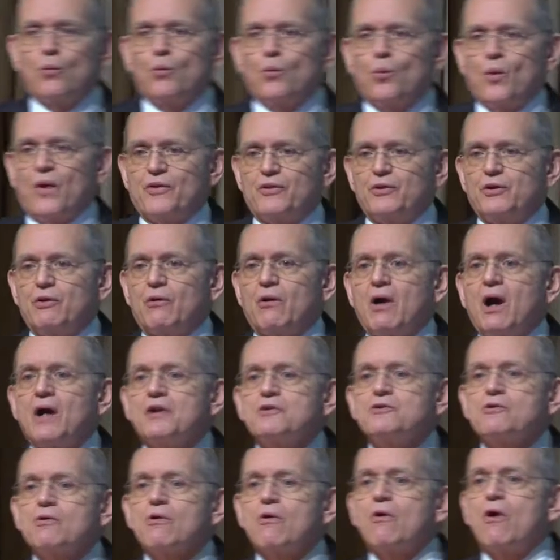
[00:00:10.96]
whether you're
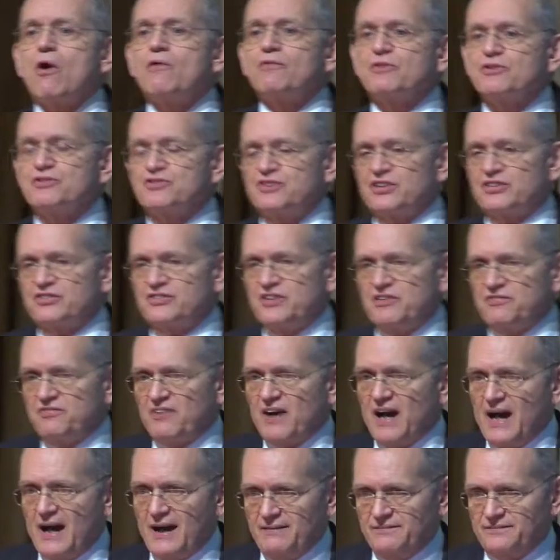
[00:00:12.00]
under or over
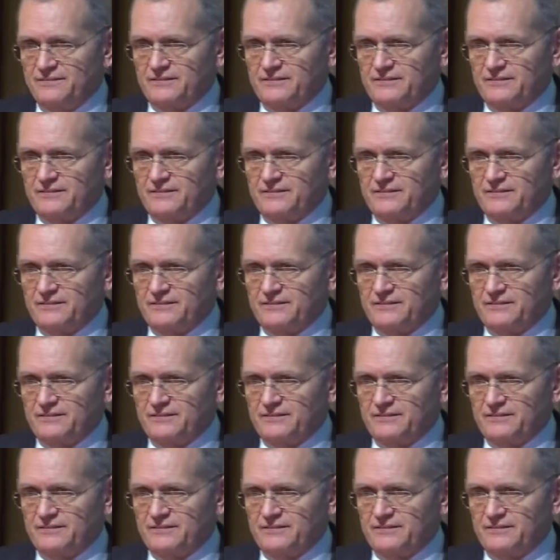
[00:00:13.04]
65.